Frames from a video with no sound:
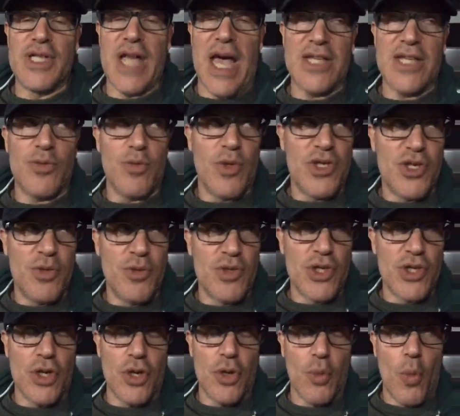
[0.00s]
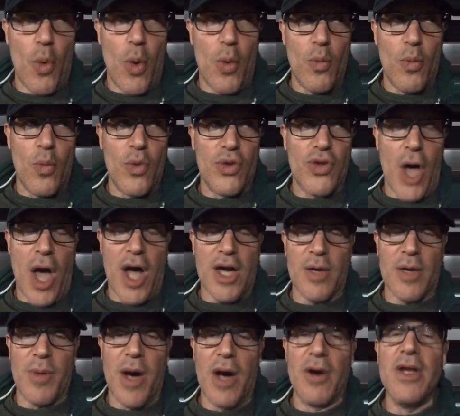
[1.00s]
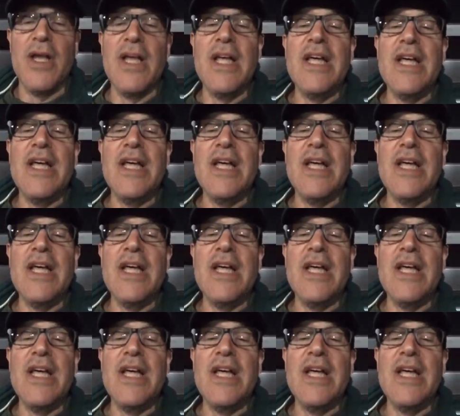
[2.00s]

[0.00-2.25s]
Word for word: asked what she was going to w- talk about,